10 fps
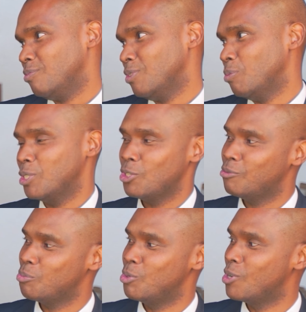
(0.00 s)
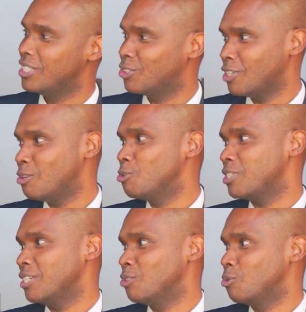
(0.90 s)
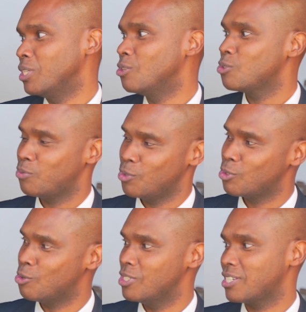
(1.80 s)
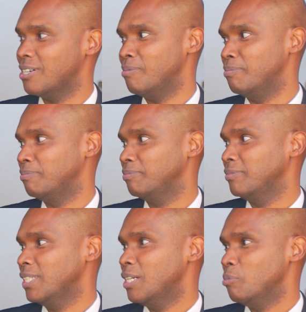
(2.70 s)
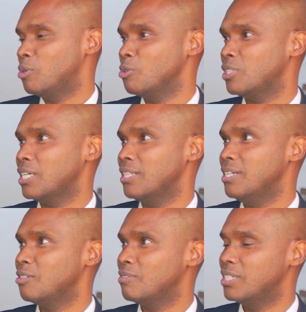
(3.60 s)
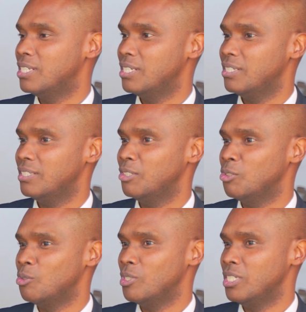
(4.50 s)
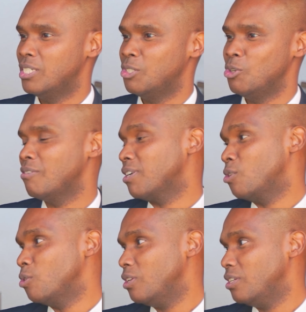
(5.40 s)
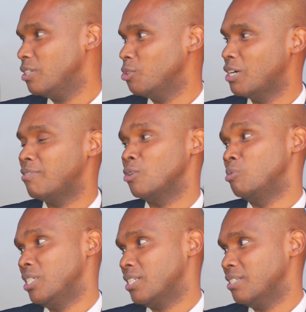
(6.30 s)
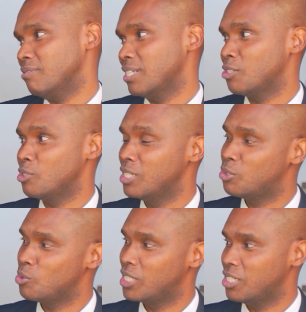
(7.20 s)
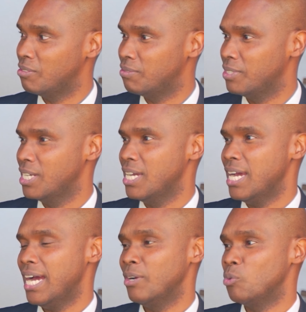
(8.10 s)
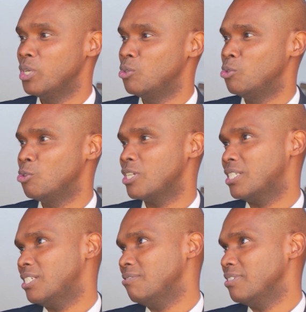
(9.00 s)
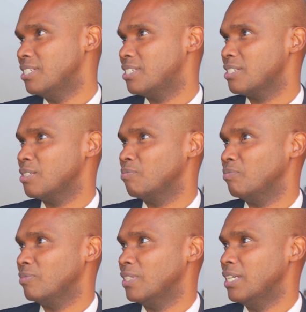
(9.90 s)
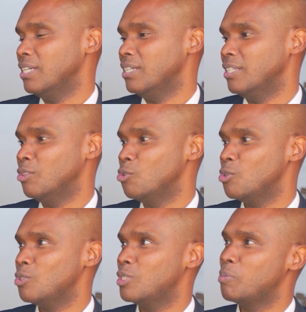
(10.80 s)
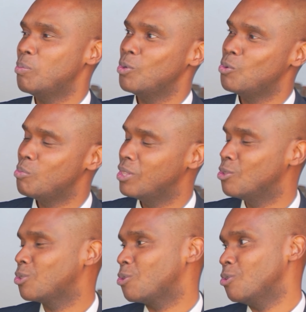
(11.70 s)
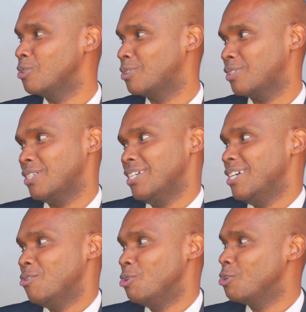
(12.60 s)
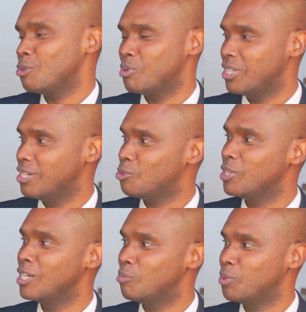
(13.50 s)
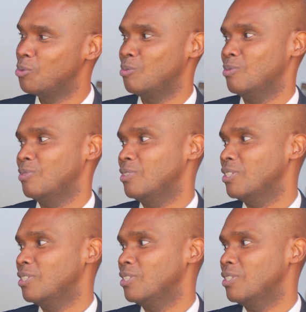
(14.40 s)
but you have to be wise on how you say no when those phone calls come, because at the end of the day, you know, you have a goal, you have an objective that you need to achieve, and when you do not achieve it, the people who made those calls will not be there to help you.